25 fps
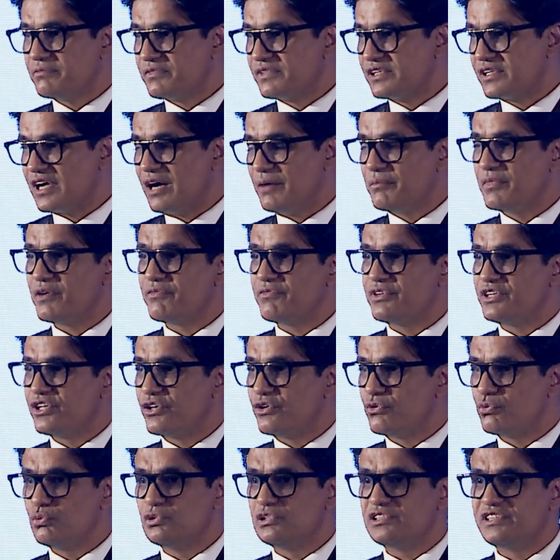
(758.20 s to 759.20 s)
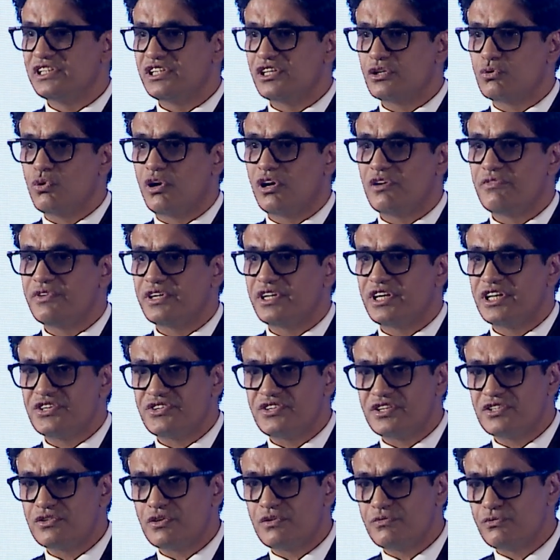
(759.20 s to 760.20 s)
come up with the rules and the
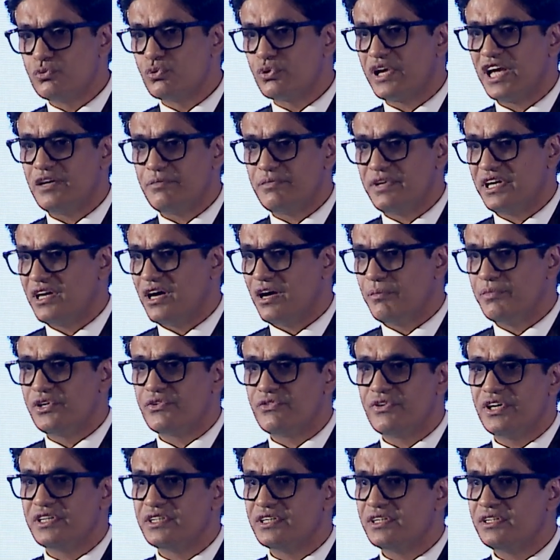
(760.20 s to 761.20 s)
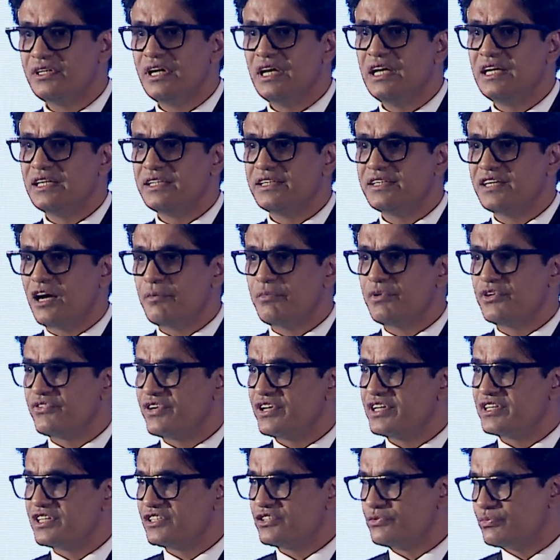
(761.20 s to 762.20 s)
qualifications of who can be an arbitrator. The
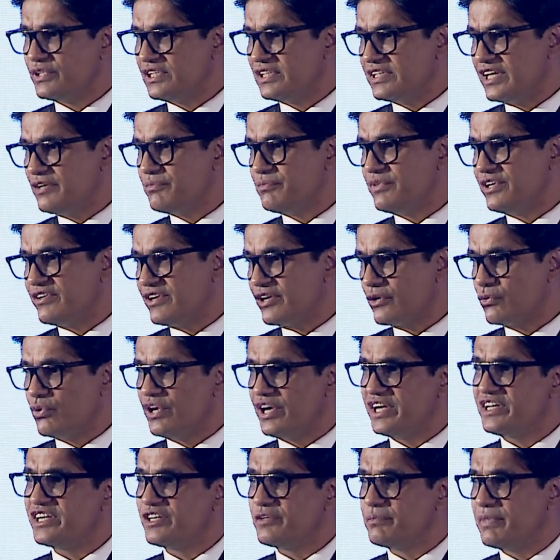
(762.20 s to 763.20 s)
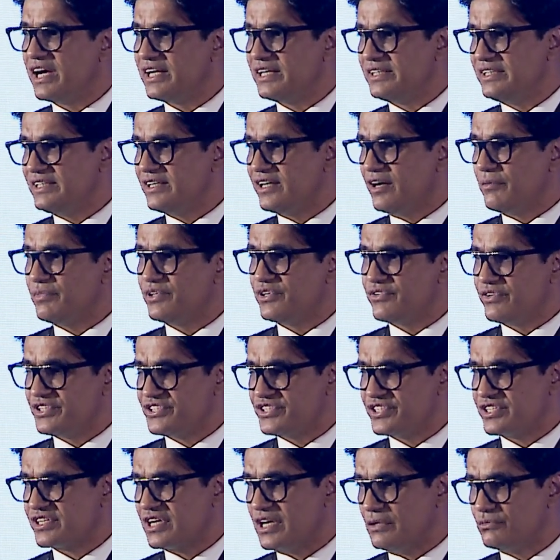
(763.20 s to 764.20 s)
arbitrators will then be regulated by the
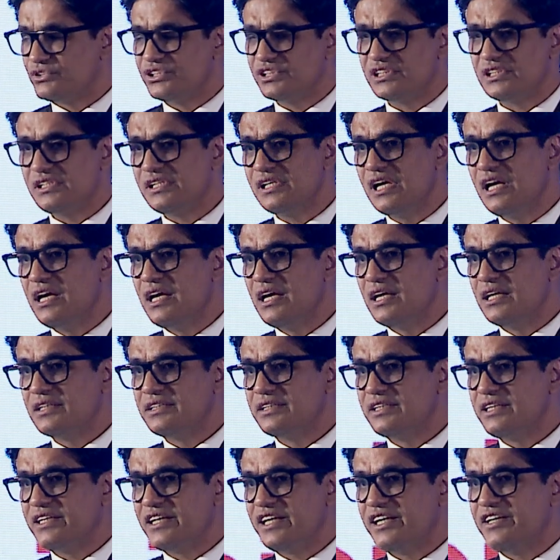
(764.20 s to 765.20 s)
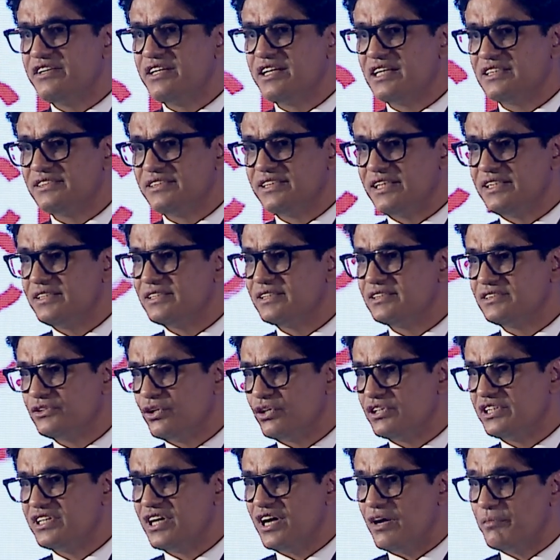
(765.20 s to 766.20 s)
Arbitration Council. The ADR centers, or
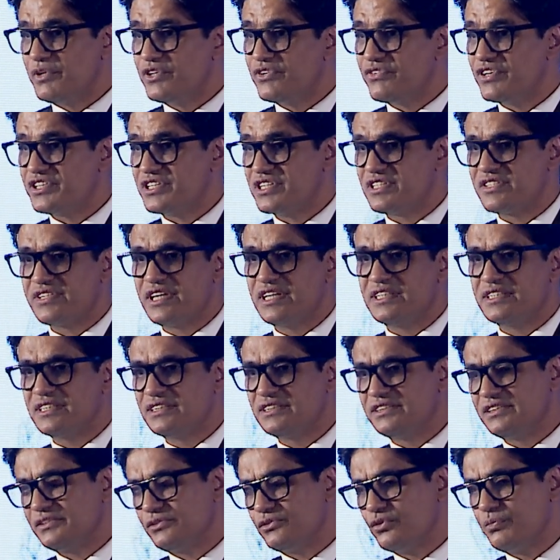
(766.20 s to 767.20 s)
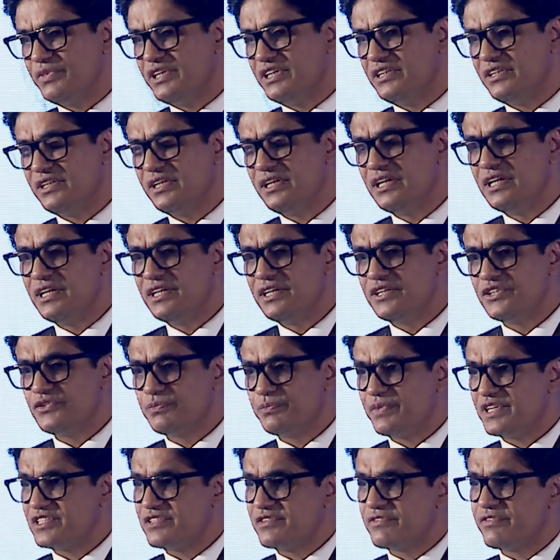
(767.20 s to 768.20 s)
the arbitration centers to be
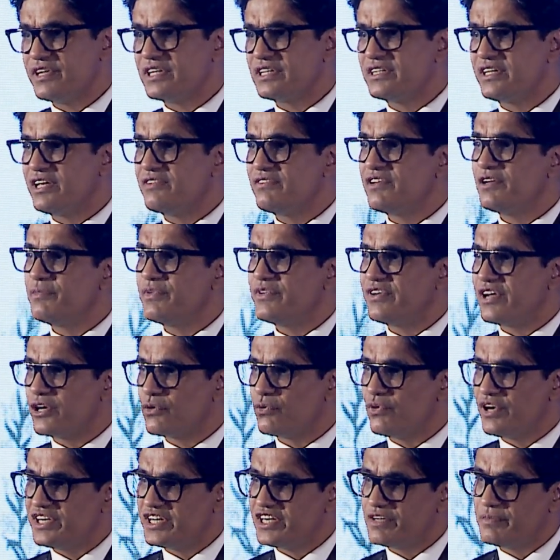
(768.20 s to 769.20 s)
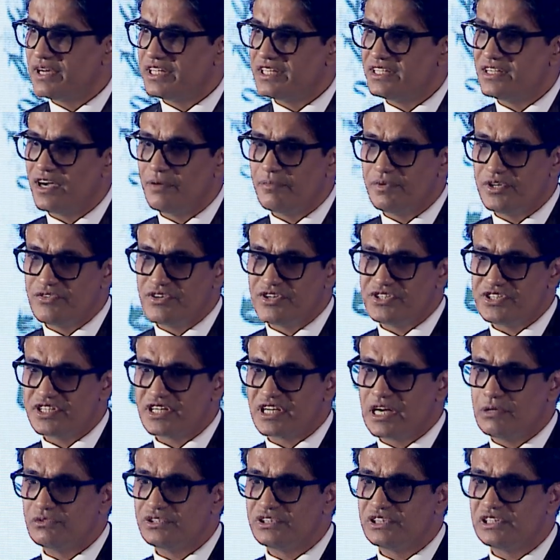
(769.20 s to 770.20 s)
specific, they will be regulated by the arbitration
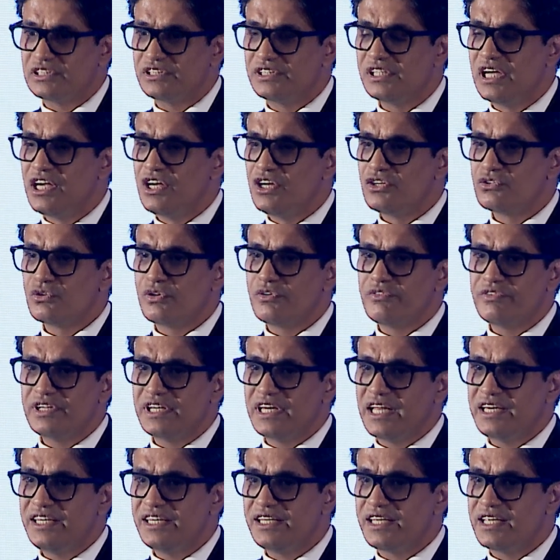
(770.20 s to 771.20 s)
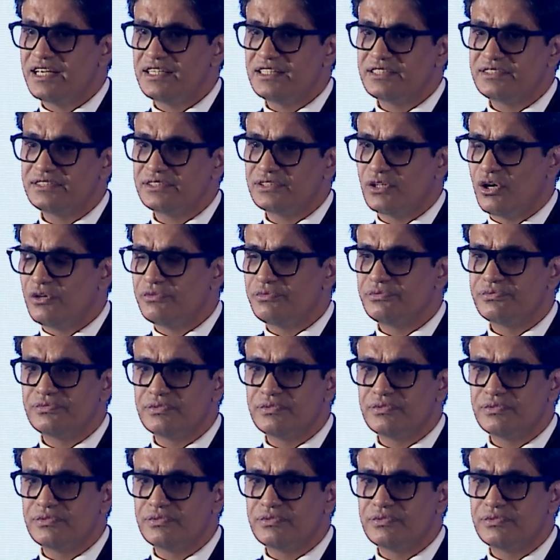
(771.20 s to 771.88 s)
councils. So if in any case of